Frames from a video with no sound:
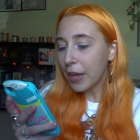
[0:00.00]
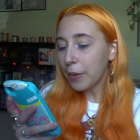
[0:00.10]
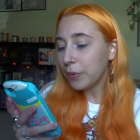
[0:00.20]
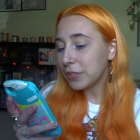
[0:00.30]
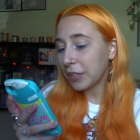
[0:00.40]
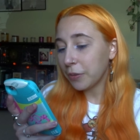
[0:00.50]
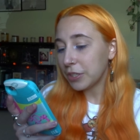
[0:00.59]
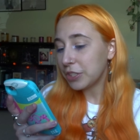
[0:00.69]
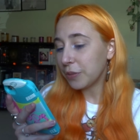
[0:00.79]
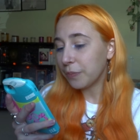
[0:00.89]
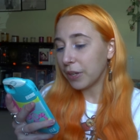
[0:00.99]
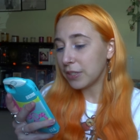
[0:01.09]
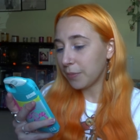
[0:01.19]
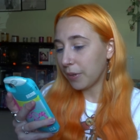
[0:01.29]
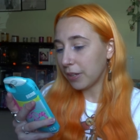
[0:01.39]
It wasn't a question but a
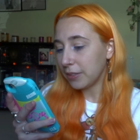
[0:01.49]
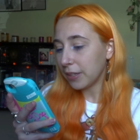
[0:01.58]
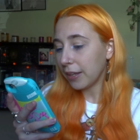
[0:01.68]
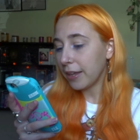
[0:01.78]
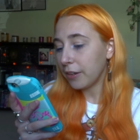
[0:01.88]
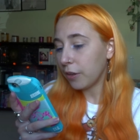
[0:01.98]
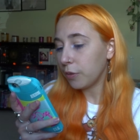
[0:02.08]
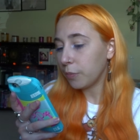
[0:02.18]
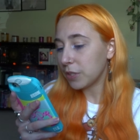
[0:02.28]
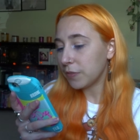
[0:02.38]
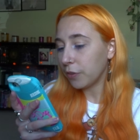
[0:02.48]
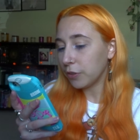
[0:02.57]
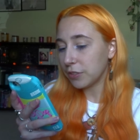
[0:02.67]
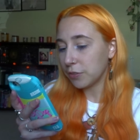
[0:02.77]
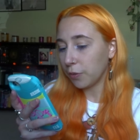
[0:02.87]
demand. Alina had almost
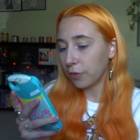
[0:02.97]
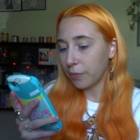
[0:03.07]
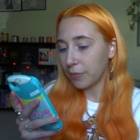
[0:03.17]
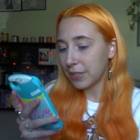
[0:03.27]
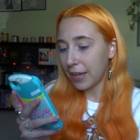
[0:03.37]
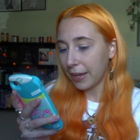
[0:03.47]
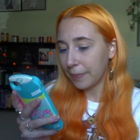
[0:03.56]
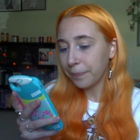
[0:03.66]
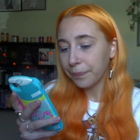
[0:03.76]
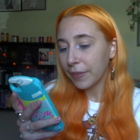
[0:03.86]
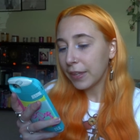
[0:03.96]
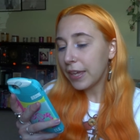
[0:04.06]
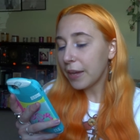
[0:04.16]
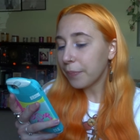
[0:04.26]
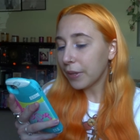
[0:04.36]
forgotten Dorian was there.
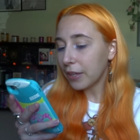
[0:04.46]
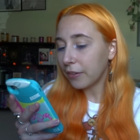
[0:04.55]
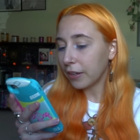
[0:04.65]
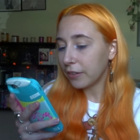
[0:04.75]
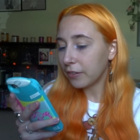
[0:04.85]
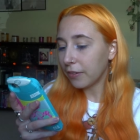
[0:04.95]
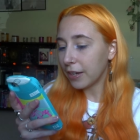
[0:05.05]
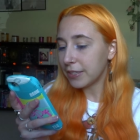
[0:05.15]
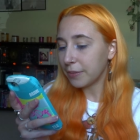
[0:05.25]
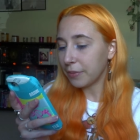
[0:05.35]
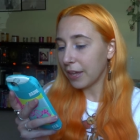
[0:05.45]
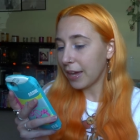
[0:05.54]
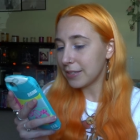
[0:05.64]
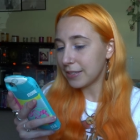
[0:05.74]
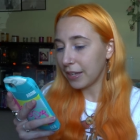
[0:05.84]
Yep, he grinned, rising without
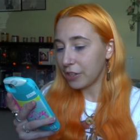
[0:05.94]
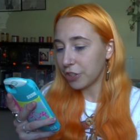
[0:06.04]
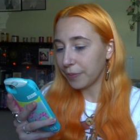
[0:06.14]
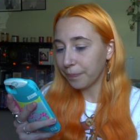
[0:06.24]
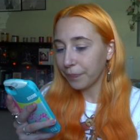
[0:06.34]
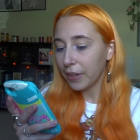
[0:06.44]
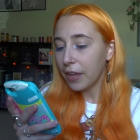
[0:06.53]
hesitation.